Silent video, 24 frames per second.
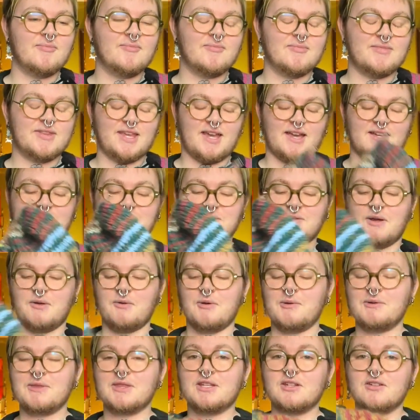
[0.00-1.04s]
Yeah, so I went
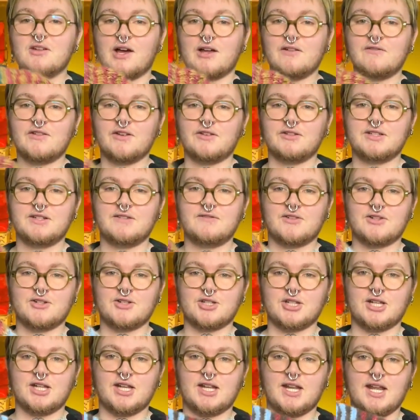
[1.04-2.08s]
with the non-felted
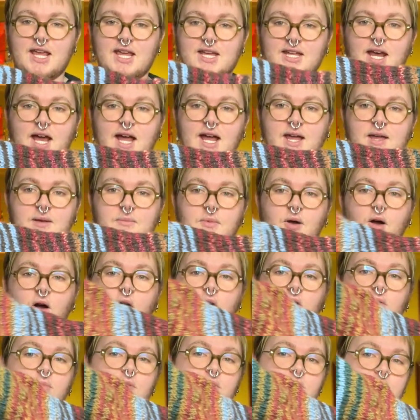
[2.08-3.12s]
version, and I'm
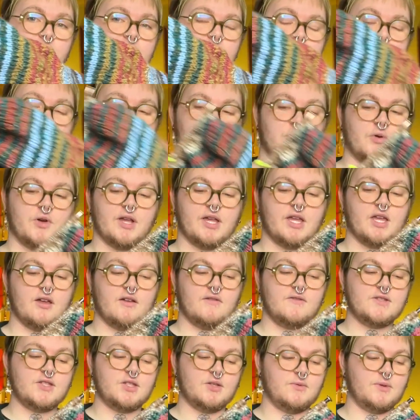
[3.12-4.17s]
almost to the point of
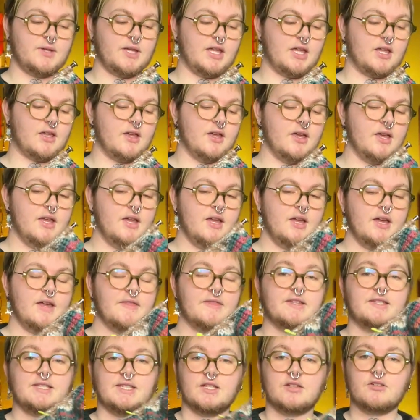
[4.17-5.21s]
doing the
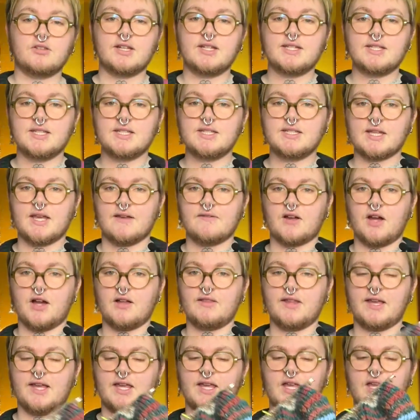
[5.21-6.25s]
decreases. I've got
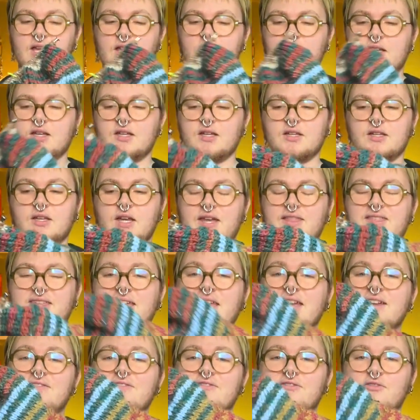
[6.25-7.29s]
like, I think I
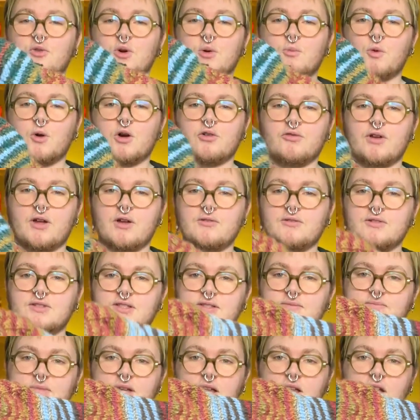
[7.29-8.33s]
have 4 more rows
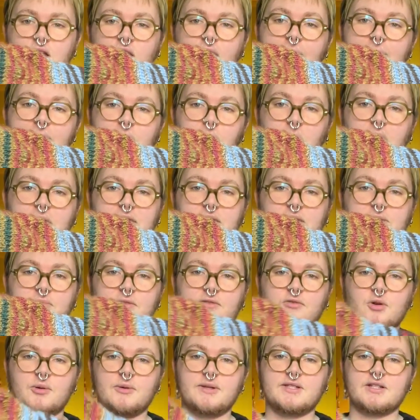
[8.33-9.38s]
on the body
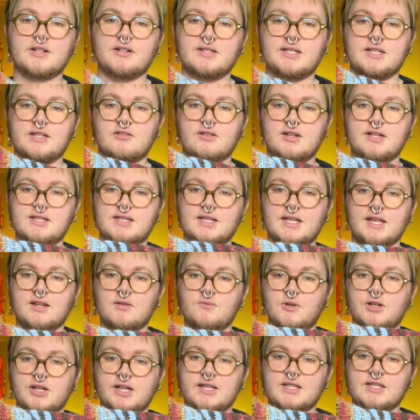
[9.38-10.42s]
before we start decreasing, and
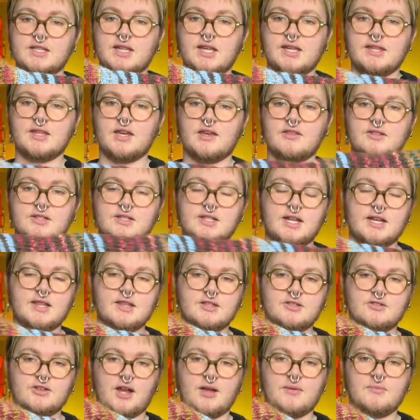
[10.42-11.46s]
we'll get to like the other side of the
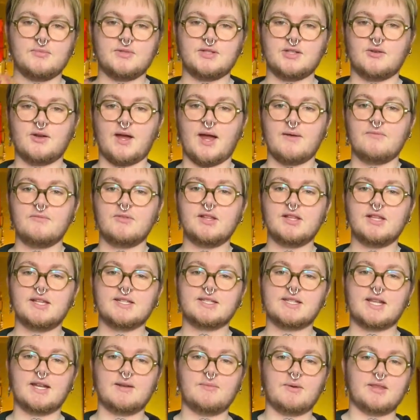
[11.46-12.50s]
strap. So I'm really
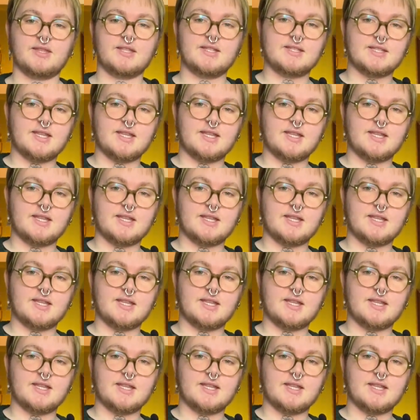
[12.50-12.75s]
excited about this.